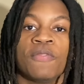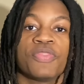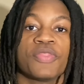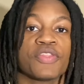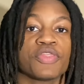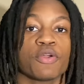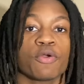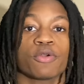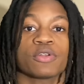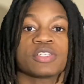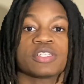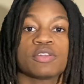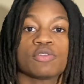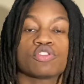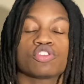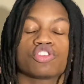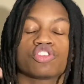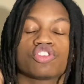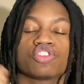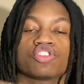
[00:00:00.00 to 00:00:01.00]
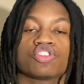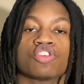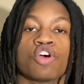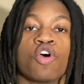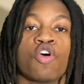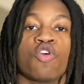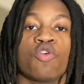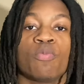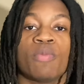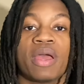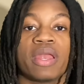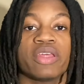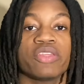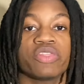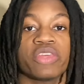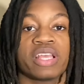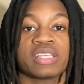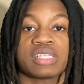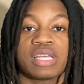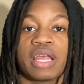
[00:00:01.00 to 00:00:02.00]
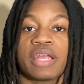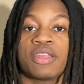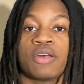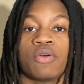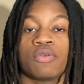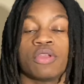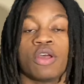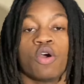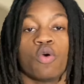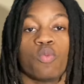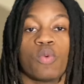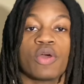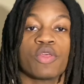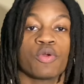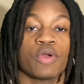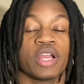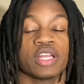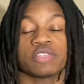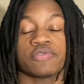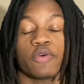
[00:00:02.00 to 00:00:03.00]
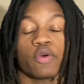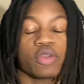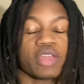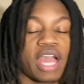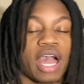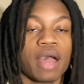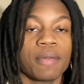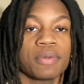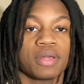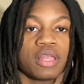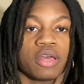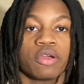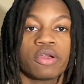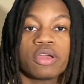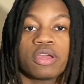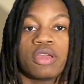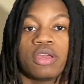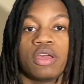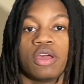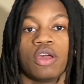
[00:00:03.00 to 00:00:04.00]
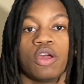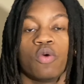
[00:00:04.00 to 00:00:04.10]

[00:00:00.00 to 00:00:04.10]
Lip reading: that there are still so many things that I don't know, whether it's vocabulary,